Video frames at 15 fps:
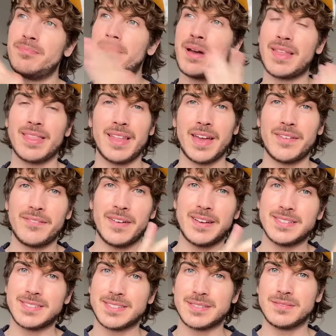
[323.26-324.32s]
my life
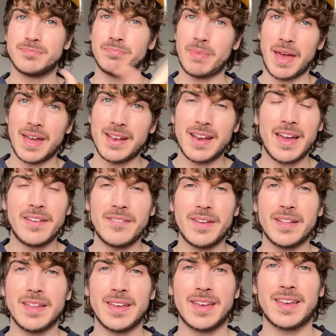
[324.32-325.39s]
has been. I
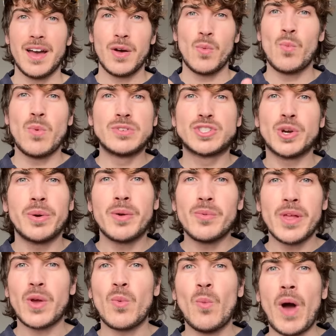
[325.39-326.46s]
feel like, oh, Joey,
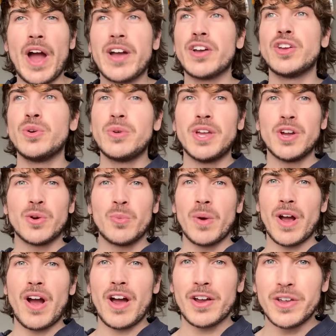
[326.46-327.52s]
like, why are you here?
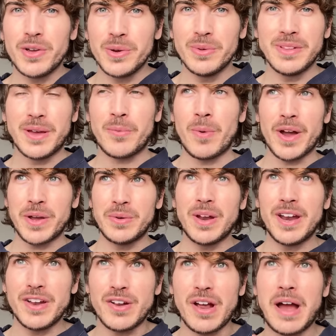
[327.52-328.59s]
Where are you? Like, why are you
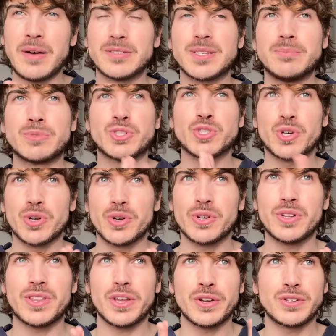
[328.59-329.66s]
not at your house? I'm
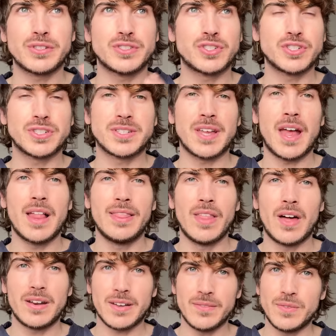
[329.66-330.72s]
sure there's just a
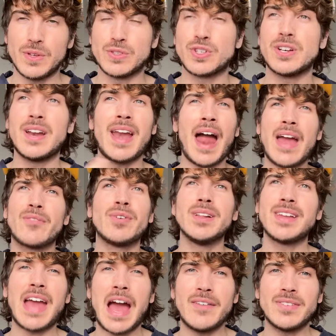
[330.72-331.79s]
lot of confusion. And I
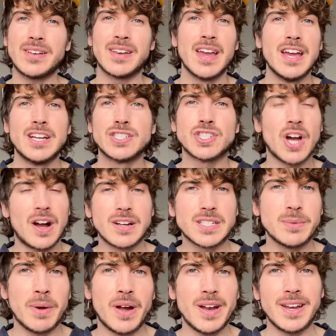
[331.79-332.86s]
really haven't talked
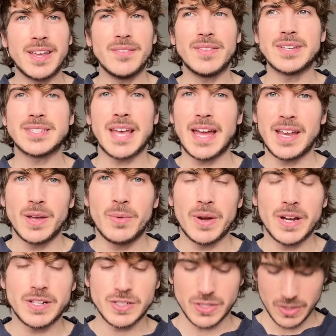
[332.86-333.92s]
about any of this
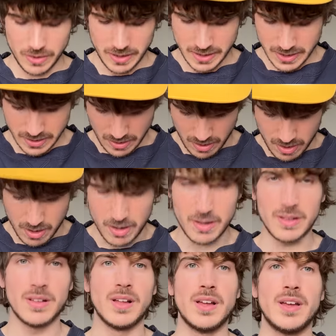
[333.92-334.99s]
anywhere, so this is
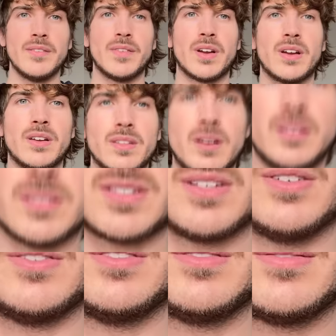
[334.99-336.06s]
all very,
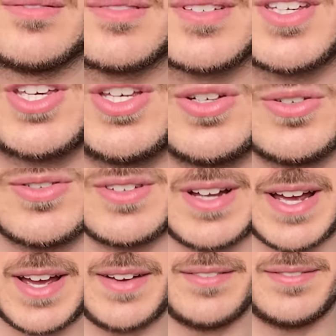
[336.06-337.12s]
also cute. I
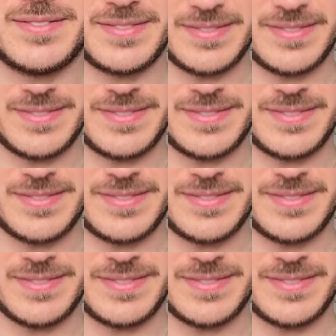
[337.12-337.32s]
have